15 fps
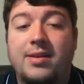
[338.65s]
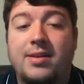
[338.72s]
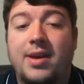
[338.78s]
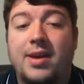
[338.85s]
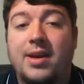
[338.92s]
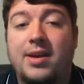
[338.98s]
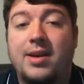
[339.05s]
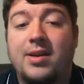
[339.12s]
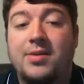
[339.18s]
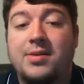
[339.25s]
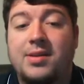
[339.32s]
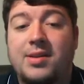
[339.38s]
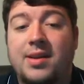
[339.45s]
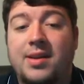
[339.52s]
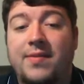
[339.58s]

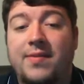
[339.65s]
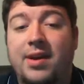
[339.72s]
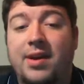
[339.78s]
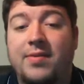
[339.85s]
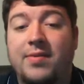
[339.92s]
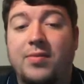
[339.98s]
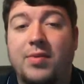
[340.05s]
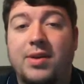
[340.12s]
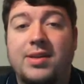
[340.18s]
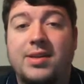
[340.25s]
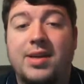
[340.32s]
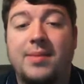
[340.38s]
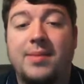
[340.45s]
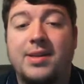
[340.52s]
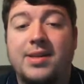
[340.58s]
Diagnosis can vary from one
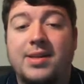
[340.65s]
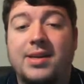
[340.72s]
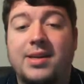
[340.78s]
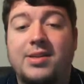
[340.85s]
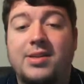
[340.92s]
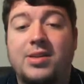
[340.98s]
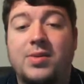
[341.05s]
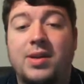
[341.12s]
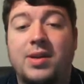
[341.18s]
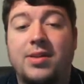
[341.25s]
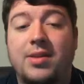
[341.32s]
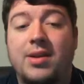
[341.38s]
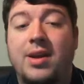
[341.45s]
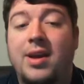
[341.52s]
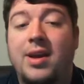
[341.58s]
type and test to
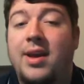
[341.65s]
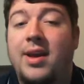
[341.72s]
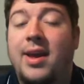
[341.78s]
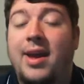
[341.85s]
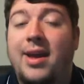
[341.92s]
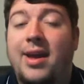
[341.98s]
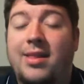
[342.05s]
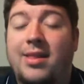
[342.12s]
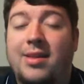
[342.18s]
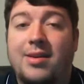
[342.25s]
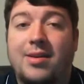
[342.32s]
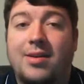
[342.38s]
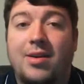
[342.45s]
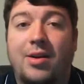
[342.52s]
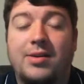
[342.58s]
another, and
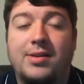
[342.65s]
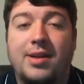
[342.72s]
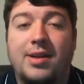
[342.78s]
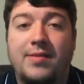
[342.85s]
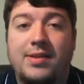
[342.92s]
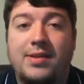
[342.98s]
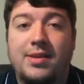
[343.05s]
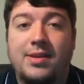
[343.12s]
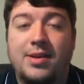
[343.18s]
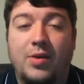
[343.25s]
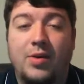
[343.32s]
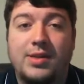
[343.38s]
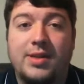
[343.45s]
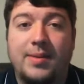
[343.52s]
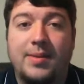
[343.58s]
the call is obviously
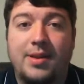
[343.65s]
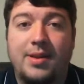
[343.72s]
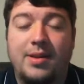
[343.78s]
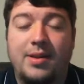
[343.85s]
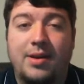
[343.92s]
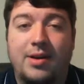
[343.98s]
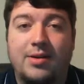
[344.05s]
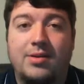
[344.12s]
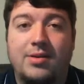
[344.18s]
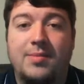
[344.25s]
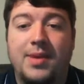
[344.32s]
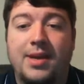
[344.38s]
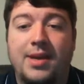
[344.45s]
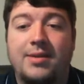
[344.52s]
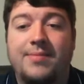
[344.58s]
always up to the doctor to
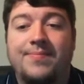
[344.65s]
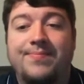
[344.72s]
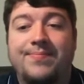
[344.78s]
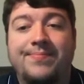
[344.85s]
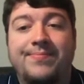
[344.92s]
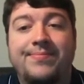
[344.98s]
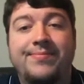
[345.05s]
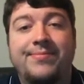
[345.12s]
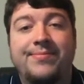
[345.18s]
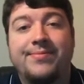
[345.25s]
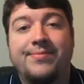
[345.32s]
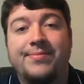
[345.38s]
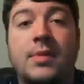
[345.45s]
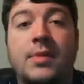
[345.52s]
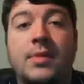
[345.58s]
make.
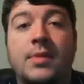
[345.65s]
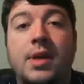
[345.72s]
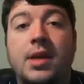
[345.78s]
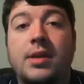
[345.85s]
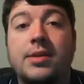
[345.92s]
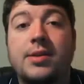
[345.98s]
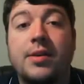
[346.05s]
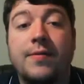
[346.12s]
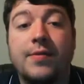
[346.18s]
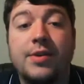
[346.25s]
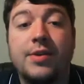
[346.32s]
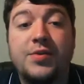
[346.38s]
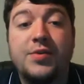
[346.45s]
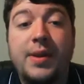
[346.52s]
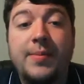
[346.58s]
So for
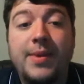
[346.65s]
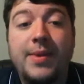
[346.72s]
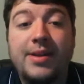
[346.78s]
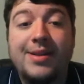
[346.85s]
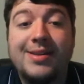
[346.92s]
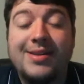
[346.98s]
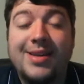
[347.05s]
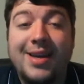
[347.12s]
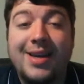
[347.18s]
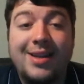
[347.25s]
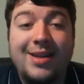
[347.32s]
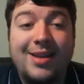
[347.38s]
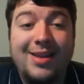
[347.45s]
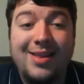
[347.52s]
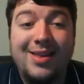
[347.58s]
treatment,
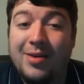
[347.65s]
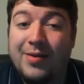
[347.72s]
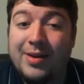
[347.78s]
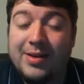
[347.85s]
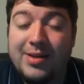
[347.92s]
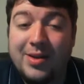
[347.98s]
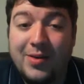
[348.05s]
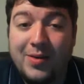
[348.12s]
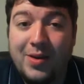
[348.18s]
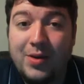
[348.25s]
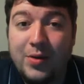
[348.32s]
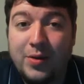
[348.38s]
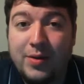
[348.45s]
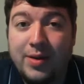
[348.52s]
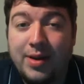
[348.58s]
sadly, there is no
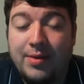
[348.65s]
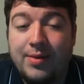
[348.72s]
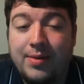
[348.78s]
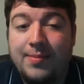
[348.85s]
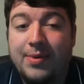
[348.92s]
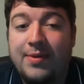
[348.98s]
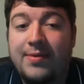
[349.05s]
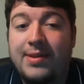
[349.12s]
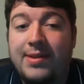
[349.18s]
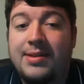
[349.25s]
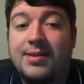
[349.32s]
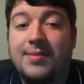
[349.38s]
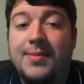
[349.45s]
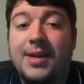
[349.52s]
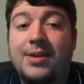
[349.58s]
cure, like we
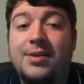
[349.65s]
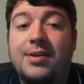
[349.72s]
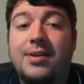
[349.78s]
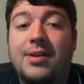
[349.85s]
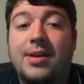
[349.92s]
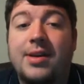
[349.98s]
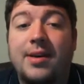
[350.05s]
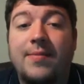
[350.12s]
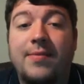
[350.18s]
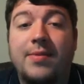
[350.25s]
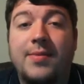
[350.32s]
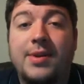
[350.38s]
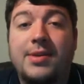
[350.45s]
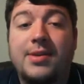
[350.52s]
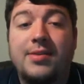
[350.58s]
previously mentioned, for
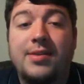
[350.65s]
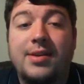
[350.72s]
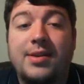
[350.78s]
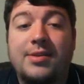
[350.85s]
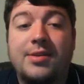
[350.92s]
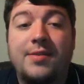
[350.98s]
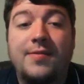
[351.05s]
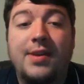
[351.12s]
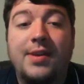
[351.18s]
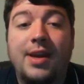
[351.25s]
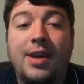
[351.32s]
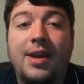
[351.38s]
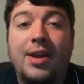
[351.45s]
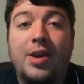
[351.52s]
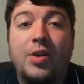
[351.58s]
muscular dystrophy.
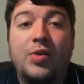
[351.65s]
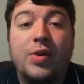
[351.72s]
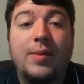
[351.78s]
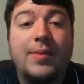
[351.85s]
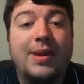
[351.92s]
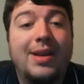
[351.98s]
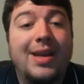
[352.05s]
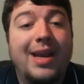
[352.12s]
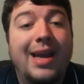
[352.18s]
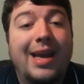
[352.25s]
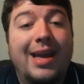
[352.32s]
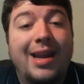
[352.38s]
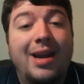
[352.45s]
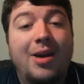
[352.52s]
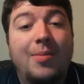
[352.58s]
Treatment
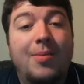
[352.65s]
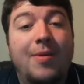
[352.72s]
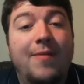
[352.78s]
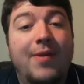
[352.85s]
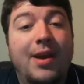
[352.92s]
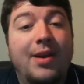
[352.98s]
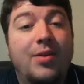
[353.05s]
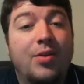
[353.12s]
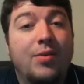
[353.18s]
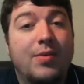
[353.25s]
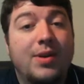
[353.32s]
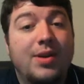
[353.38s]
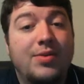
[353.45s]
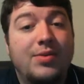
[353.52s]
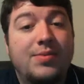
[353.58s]
can help prevent or
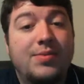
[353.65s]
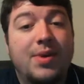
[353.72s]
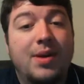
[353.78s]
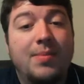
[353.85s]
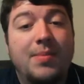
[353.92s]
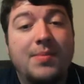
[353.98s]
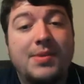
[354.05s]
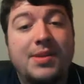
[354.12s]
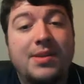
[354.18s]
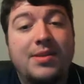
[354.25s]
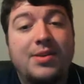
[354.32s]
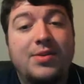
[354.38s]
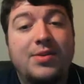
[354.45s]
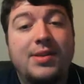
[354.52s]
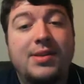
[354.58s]
reduce problems in the
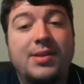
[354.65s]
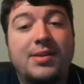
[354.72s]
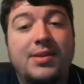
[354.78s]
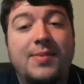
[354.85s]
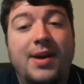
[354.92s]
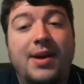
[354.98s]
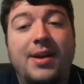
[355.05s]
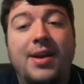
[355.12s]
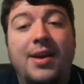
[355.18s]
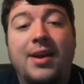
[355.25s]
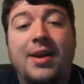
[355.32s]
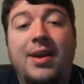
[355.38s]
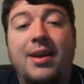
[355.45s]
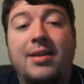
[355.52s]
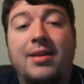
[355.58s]
joints and spine
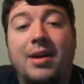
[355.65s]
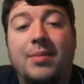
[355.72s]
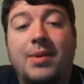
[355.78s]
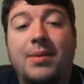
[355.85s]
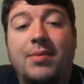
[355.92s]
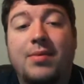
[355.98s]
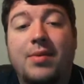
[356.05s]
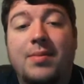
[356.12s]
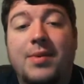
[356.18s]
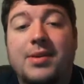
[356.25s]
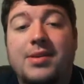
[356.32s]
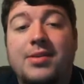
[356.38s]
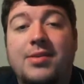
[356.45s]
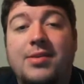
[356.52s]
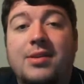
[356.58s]
and allow people with
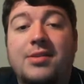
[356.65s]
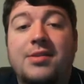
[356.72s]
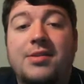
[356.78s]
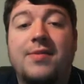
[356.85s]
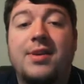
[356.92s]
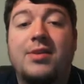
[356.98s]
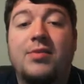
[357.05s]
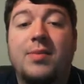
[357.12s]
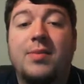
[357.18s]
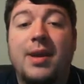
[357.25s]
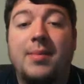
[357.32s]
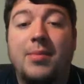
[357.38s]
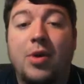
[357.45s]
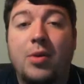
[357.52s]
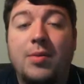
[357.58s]
muscular dystrophy to
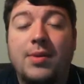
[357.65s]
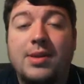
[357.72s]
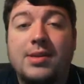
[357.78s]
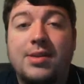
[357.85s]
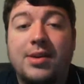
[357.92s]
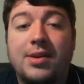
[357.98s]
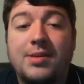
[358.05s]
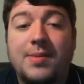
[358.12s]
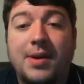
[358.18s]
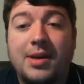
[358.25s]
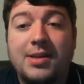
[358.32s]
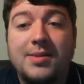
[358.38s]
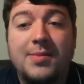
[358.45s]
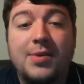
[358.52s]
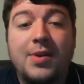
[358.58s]
remain mobile as long as
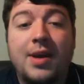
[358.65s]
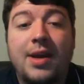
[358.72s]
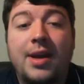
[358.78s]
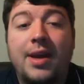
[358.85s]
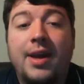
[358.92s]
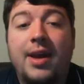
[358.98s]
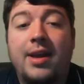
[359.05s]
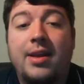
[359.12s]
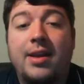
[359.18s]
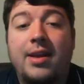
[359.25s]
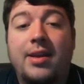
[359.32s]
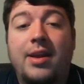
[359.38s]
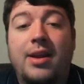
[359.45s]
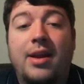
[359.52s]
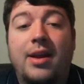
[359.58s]
possible and
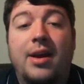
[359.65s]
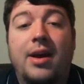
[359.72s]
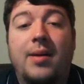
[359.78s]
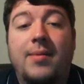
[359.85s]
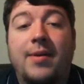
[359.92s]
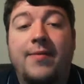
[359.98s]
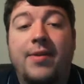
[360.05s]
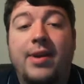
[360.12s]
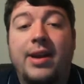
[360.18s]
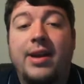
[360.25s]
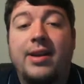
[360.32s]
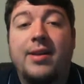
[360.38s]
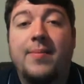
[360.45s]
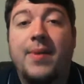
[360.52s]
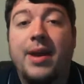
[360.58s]
lead a very
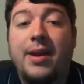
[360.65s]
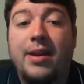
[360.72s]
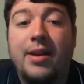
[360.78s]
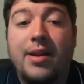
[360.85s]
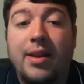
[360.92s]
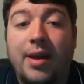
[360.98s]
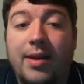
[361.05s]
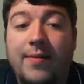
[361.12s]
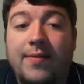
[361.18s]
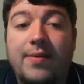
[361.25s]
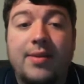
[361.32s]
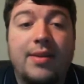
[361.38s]
independent life.